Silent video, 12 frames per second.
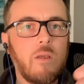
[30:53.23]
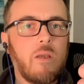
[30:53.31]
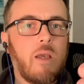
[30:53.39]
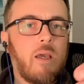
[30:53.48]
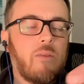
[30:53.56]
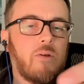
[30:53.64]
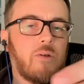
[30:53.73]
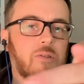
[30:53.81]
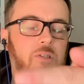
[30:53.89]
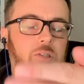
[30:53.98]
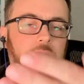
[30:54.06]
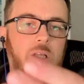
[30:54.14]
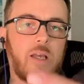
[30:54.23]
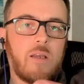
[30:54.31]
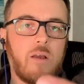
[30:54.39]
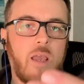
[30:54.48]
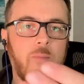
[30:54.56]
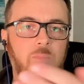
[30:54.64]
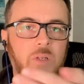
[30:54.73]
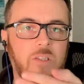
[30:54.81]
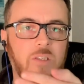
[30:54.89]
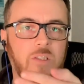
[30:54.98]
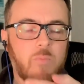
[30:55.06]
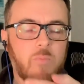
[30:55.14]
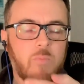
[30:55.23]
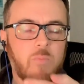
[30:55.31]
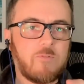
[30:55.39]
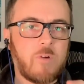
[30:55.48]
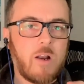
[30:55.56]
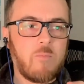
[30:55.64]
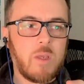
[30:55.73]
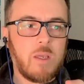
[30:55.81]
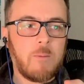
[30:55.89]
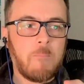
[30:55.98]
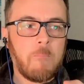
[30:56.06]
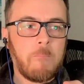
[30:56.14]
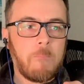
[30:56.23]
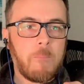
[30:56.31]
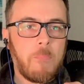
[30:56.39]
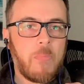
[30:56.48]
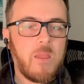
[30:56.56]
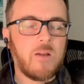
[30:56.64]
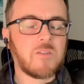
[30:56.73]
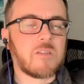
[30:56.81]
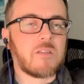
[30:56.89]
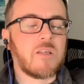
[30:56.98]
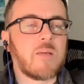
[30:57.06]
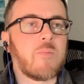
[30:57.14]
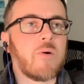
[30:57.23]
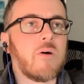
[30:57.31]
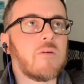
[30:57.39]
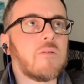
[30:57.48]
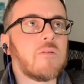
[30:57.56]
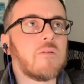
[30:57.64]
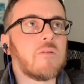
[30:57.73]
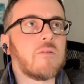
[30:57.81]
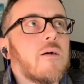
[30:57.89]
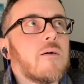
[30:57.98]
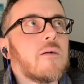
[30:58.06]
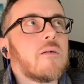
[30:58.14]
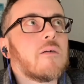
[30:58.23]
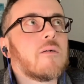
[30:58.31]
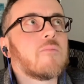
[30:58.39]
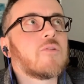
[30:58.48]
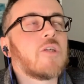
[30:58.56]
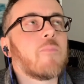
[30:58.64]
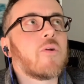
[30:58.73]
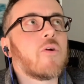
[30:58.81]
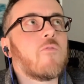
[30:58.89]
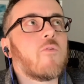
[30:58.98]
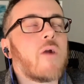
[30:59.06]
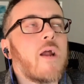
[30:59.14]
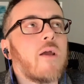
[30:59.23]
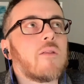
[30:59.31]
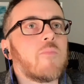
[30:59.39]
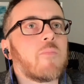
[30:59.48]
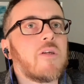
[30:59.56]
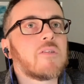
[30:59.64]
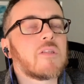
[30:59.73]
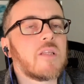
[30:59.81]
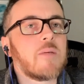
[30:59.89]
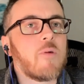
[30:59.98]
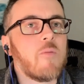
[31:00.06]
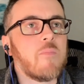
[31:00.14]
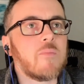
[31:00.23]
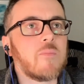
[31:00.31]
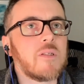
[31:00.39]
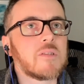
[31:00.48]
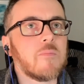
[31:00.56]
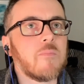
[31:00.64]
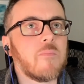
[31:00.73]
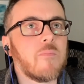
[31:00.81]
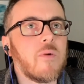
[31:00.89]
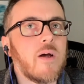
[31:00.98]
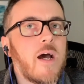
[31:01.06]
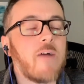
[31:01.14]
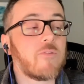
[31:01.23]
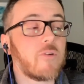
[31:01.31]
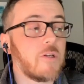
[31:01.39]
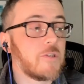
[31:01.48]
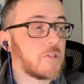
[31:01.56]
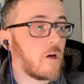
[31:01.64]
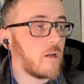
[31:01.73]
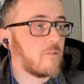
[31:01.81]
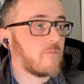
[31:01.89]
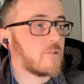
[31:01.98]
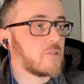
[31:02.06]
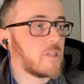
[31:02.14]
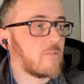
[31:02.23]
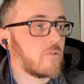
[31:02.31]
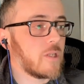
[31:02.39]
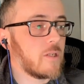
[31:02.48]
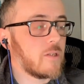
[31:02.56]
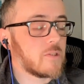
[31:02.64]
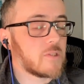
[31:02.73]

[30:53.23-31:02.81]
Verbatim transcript: and there's just like empty space in front of me. Here's the thing about, uh, I'm jumping over around a little bit, but here's the thing about minimalism. After I shot it for several years, I